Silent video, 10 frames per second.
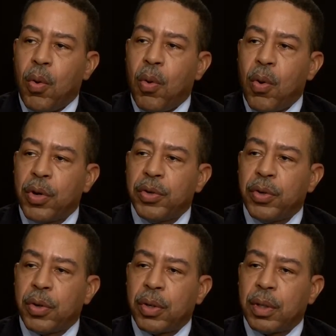On
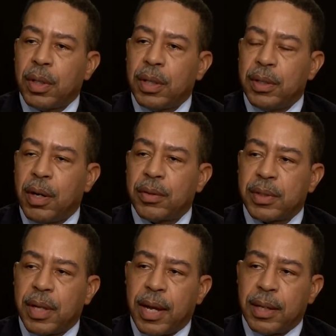your adult
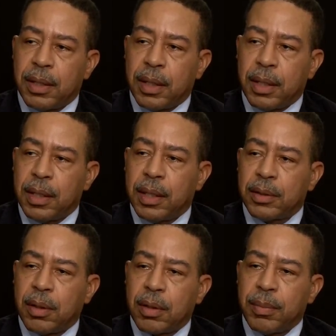side now, and I'll
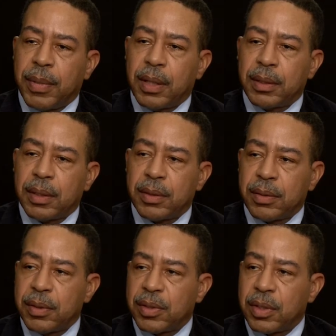talk about the
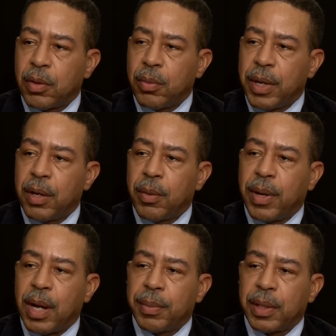single male
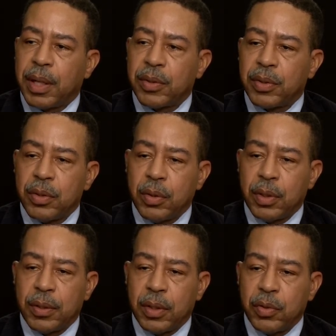population.
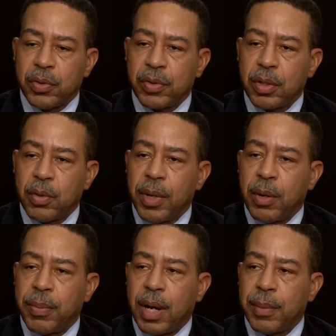In your single
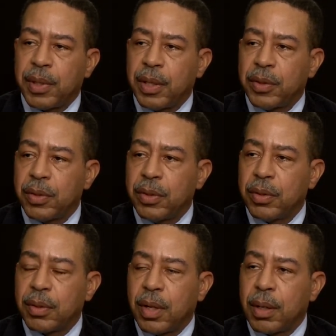male population,
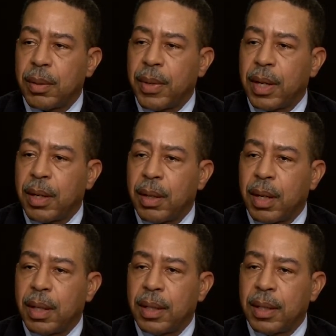you're talking about
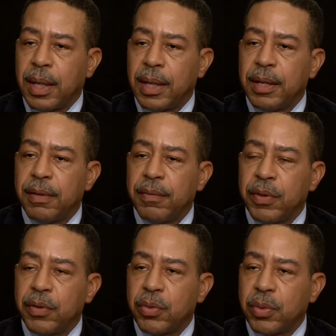an
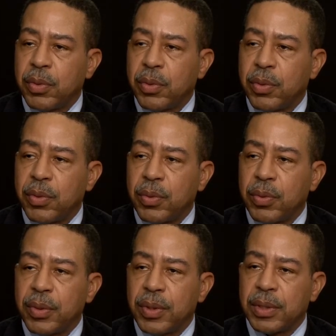individual
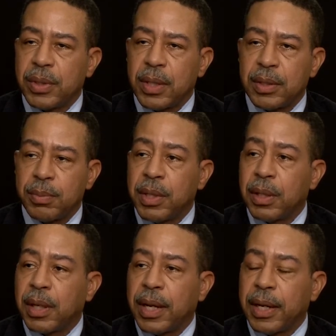who is
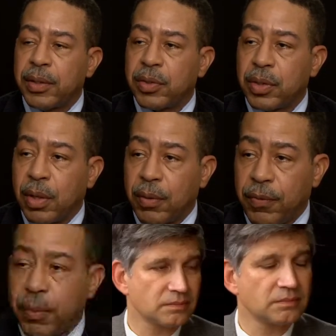middle-aged, you know,
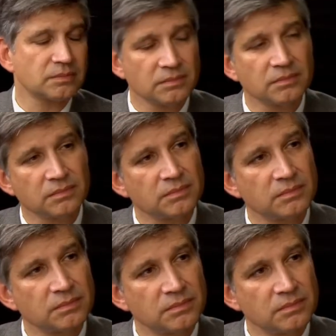from a national
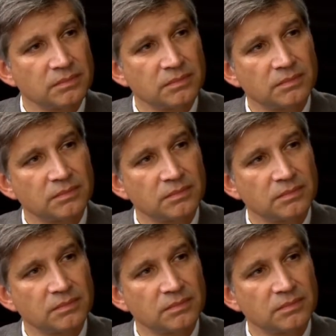perspective, about